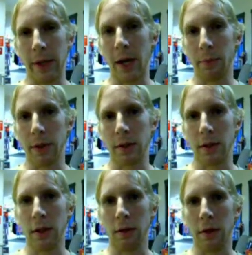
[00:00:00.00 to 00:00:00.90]
I
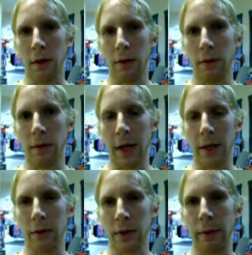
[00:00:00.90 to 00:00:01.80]
personally don't know. I
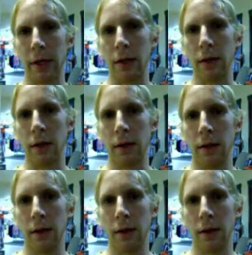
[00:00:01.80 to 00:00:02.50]
can only speculate.